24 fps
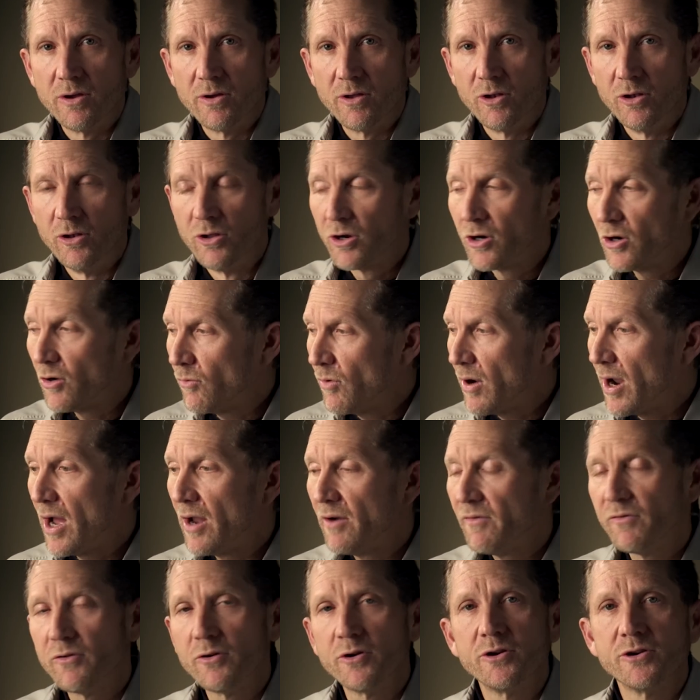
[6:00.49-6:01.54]
look
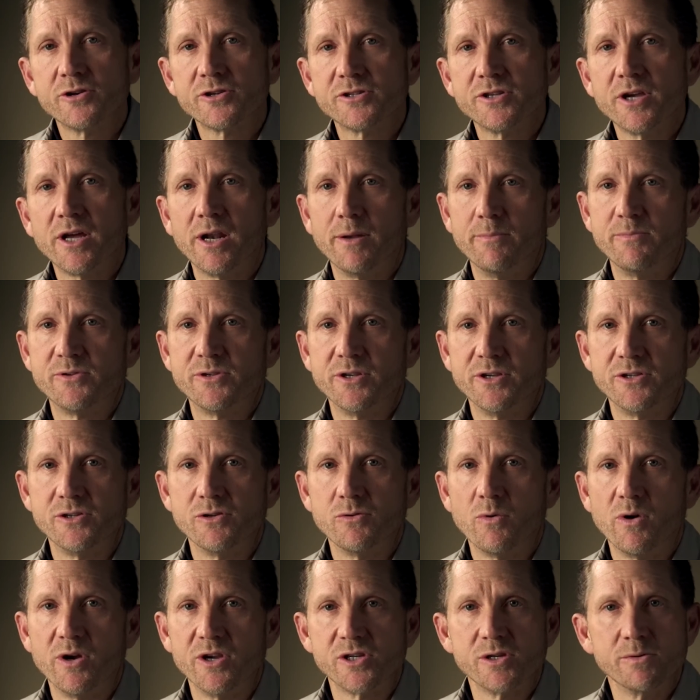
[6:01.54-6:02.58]
around for your setup
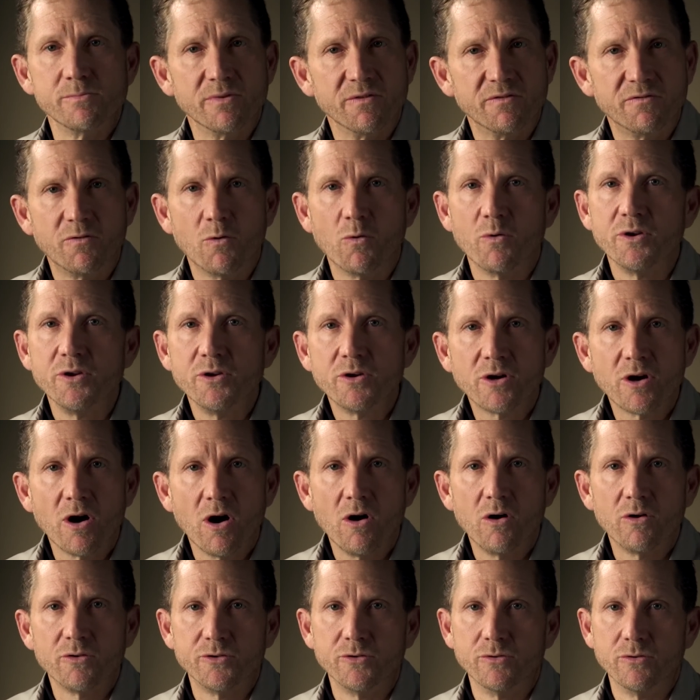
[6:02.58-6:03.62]
situation before you
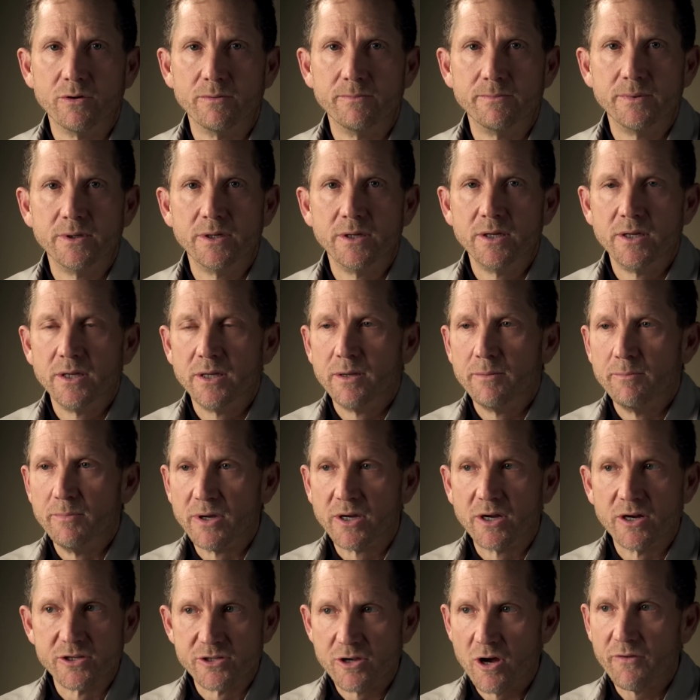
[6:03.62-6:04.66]
call to him,
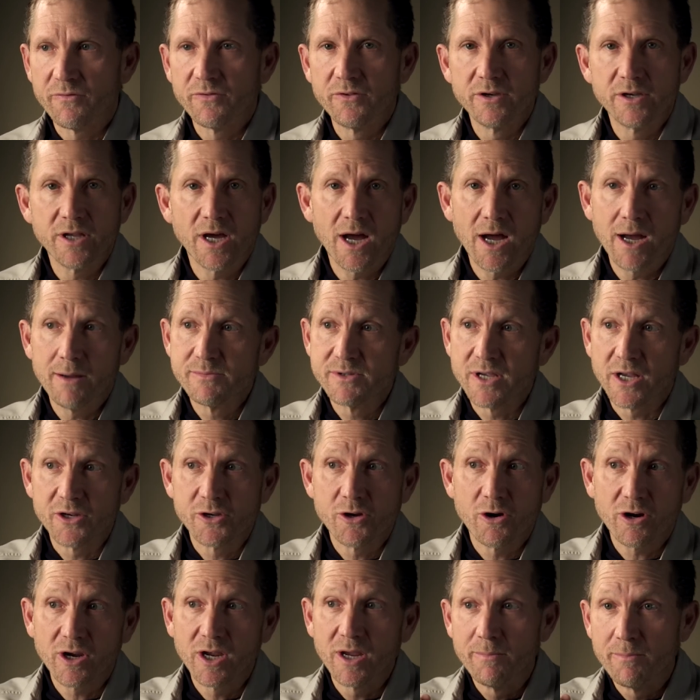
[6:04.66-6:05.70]
because oftentimes that
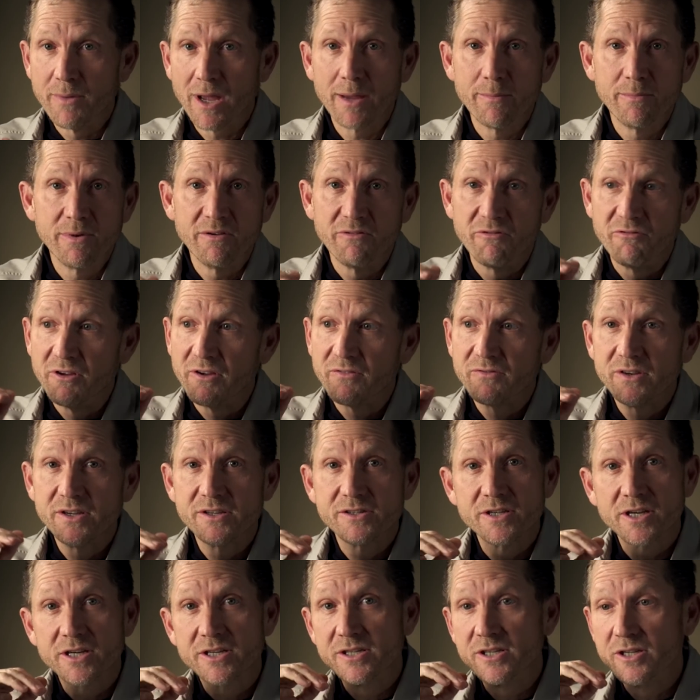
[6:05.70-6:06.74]
turkey may be 50,
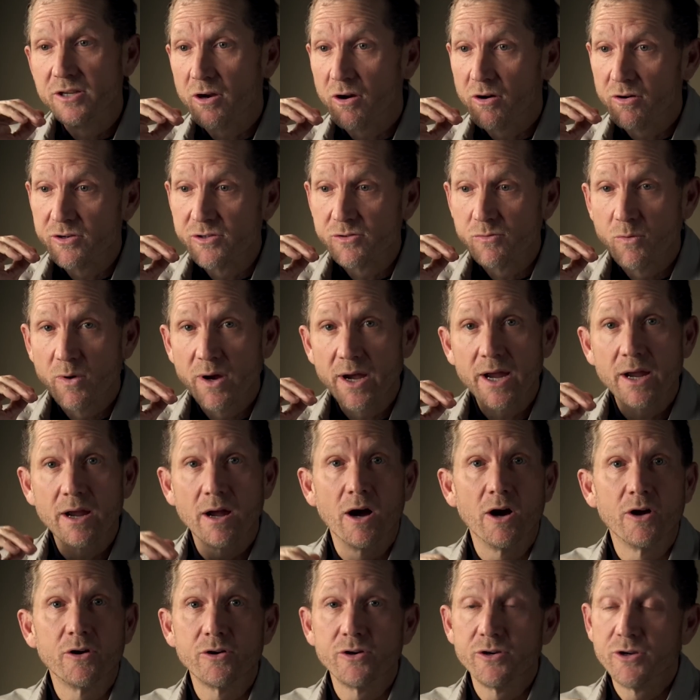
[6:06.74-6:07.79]
60 yards away,
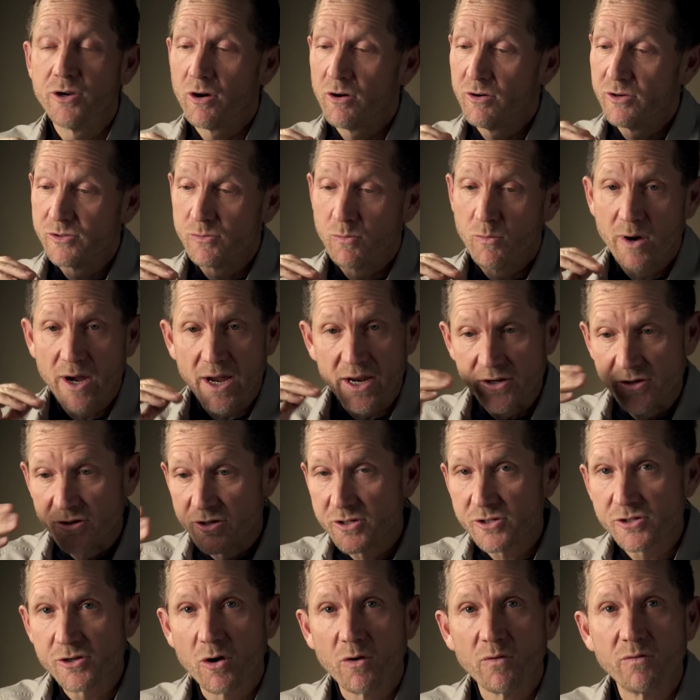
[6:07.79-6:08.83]
100 yards away,
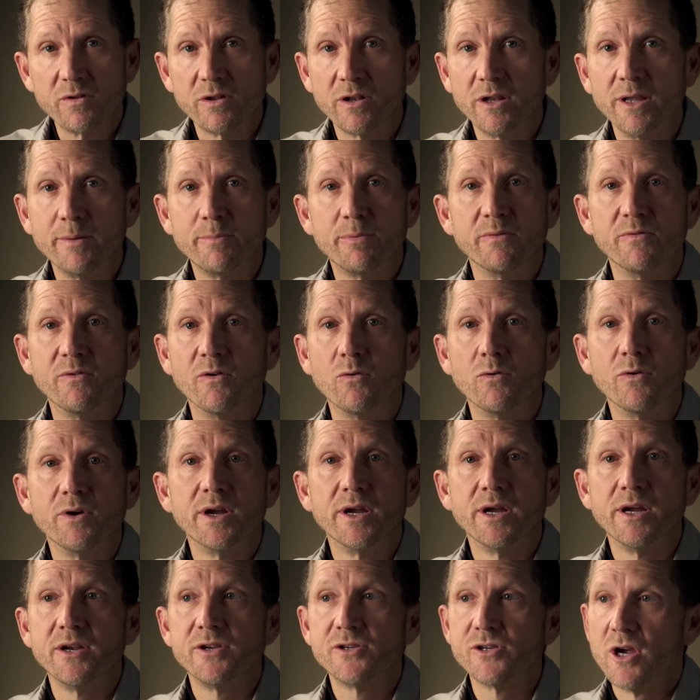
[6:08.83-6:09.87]
just over the lip of a
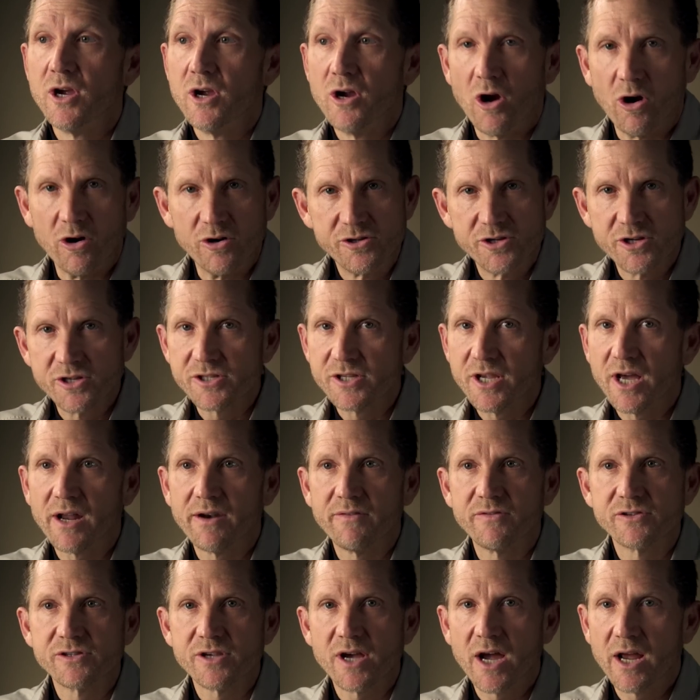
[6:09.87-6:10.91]
ridge or just out
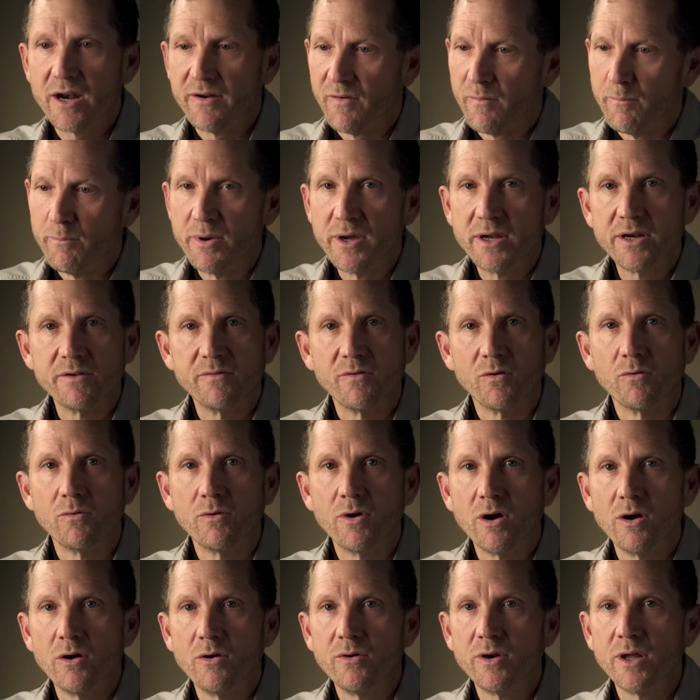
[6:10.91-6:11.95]
of sight of a bend of a
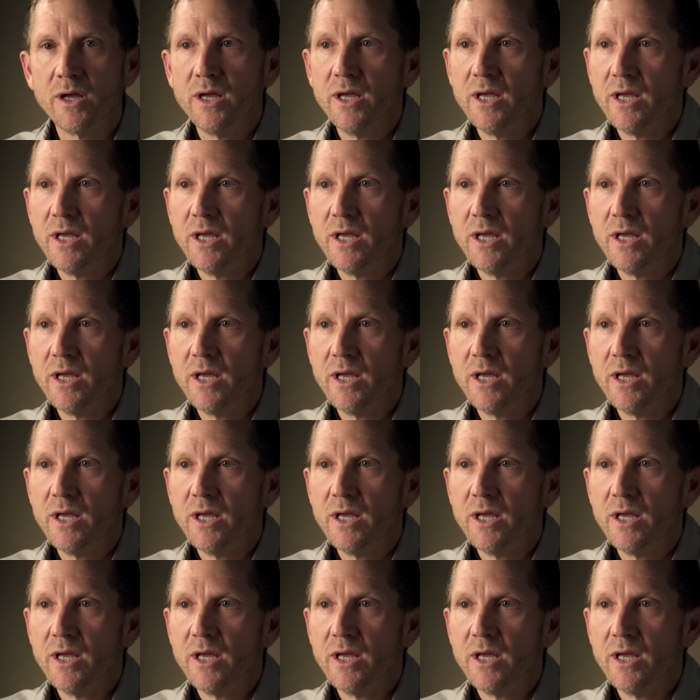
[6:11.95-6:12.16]
road.